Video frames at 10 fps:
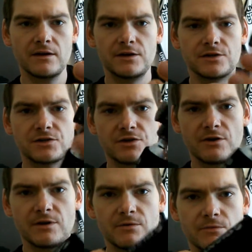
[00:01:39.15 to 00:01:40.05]
you just
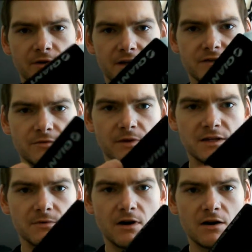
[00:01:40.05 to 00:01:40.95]
screw in one of these
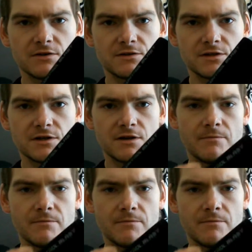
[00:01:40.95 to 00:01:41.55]
replaceable cartridges.